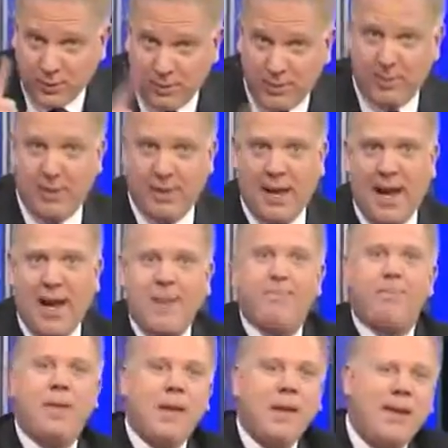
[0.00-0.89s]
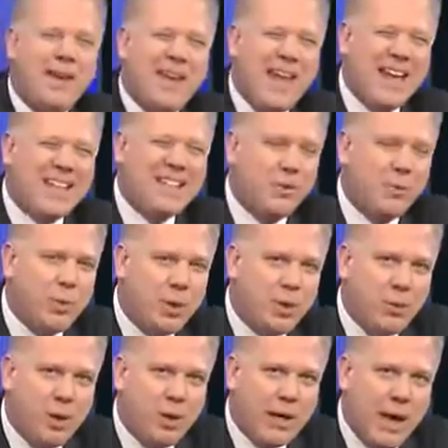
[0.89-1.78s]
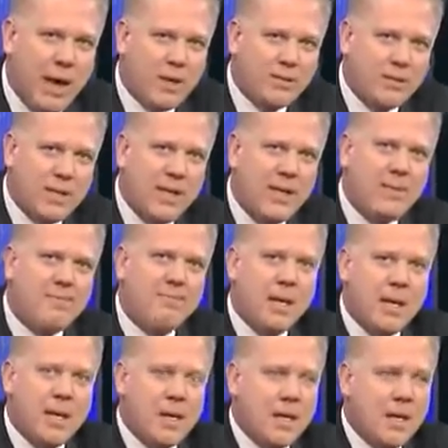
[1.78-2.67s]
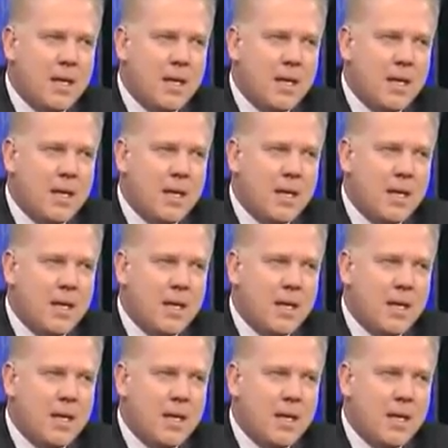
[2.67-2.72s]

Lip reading: Remember that? Yeah, it didn't really work out, did it?